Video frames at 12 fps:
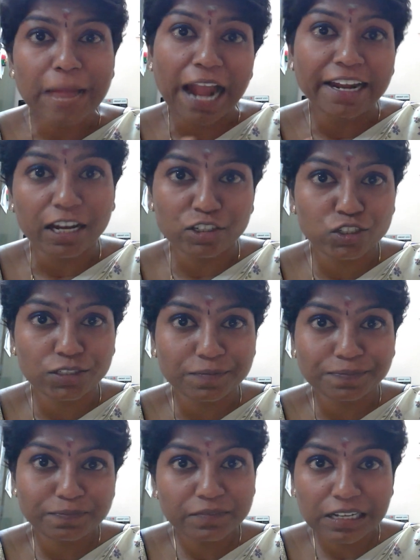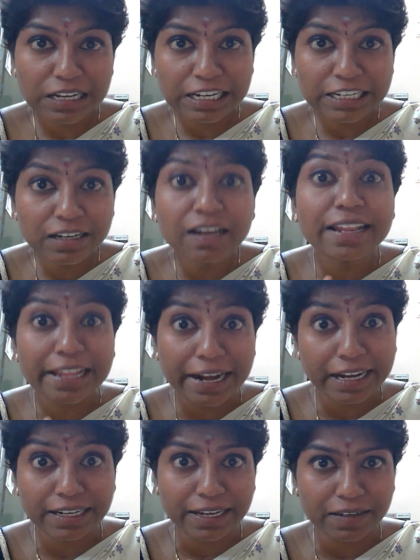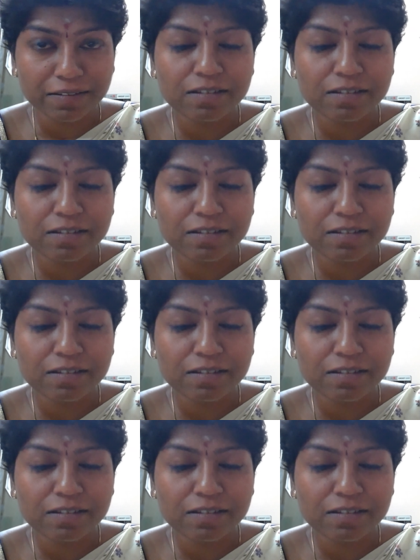adduction. Clear? The recti.